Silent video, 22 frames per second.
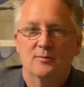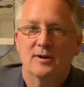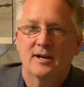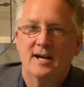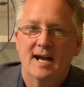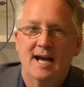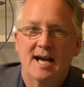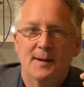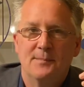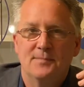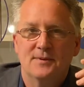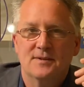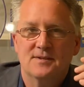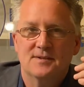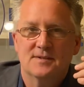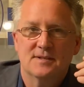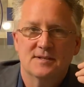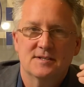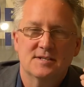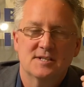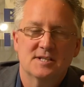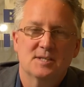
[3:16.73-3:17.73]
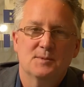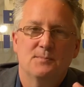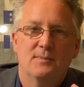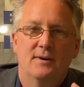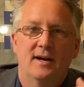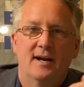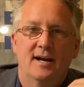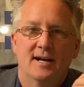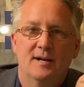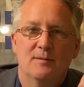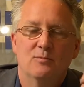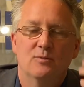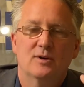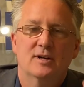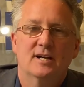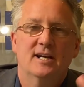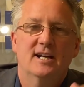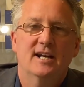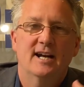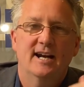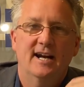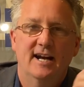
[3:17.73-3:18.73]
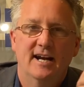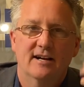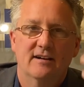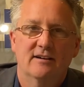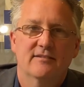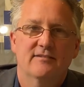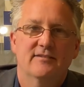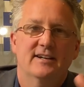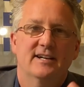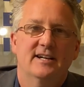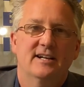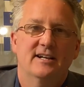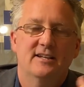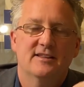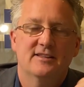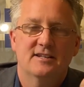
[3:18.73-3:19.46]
what happens is the spine will get aggravated,